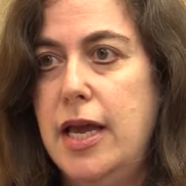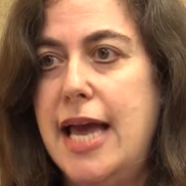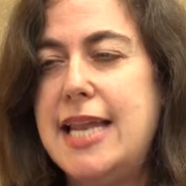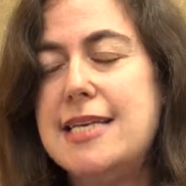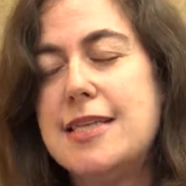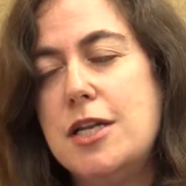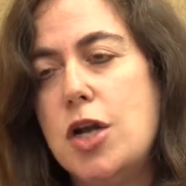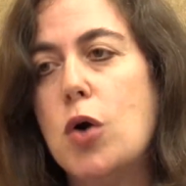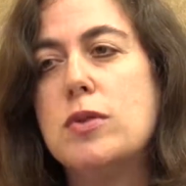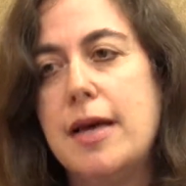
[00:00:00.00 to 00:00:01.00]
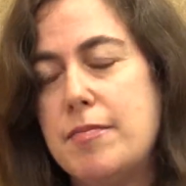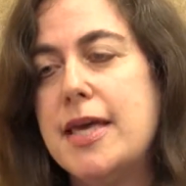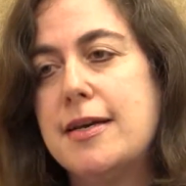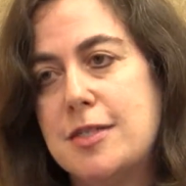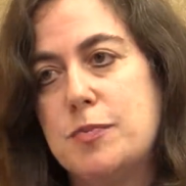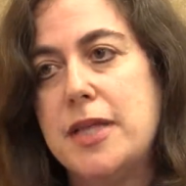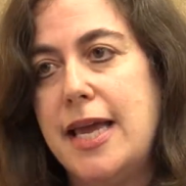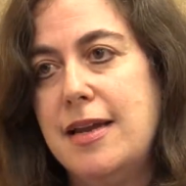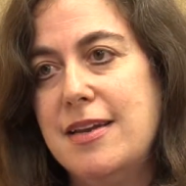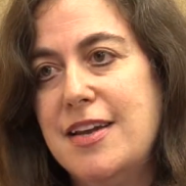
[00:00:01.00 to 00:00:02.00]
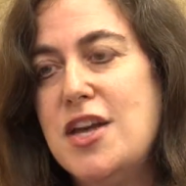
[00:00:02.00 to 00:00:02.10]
And he said, no, let me explain.